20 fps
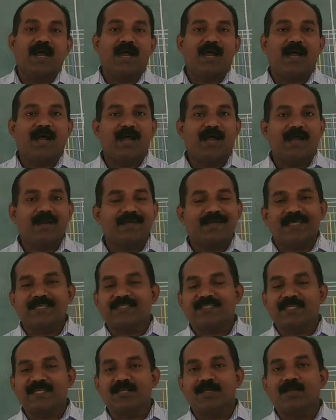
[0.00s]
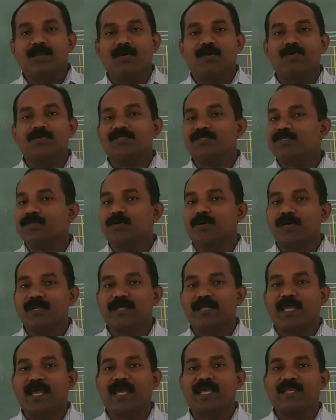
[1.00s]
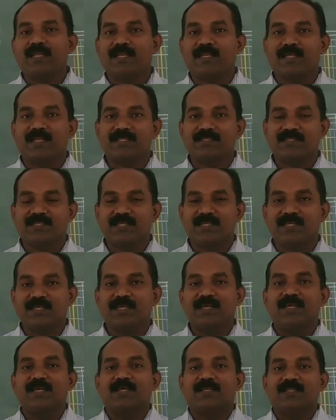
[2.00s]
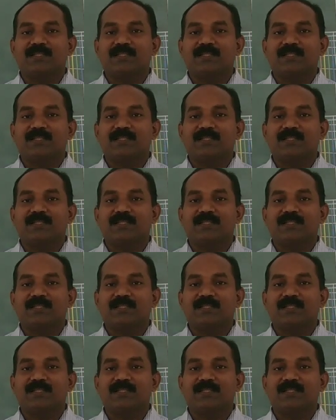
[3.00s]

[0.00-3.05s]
doesn't lose or gain energy.